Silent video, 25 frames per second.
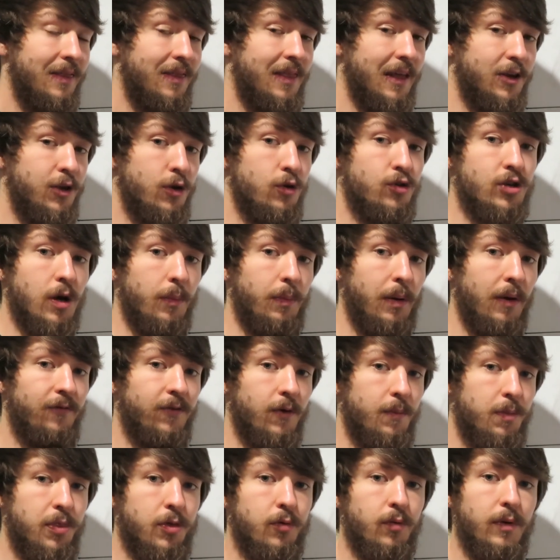Then you jump
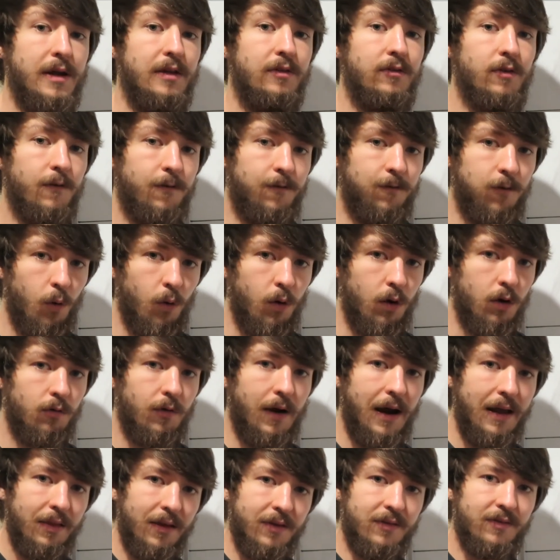up from three to four,
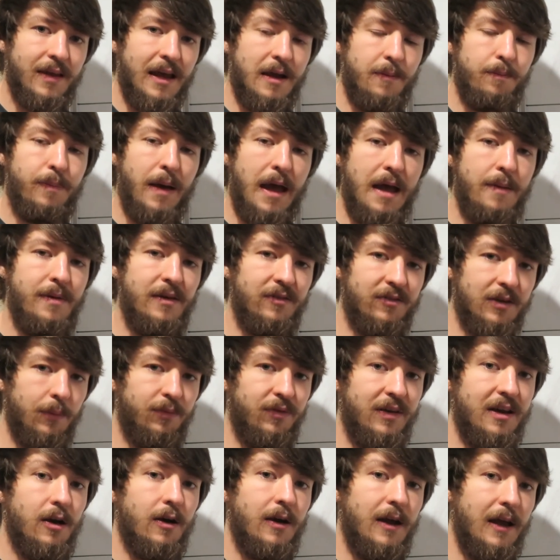right? Let's take baby
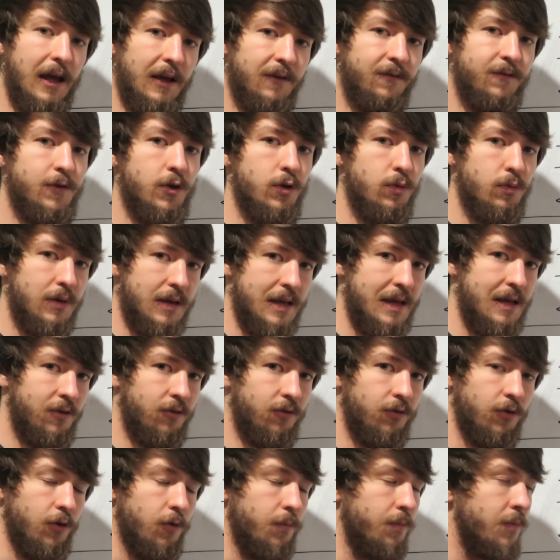steps here if you
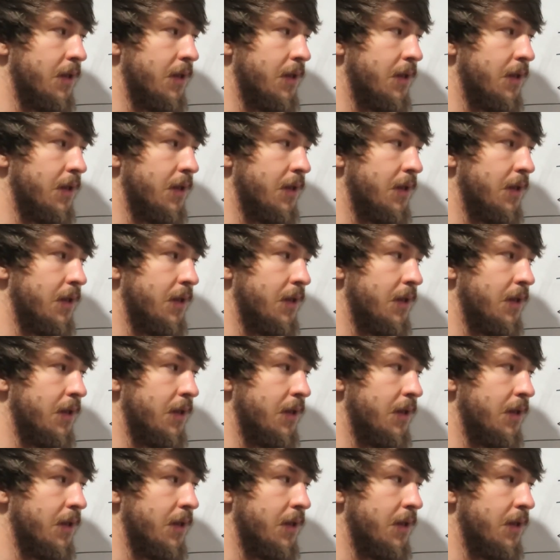need to.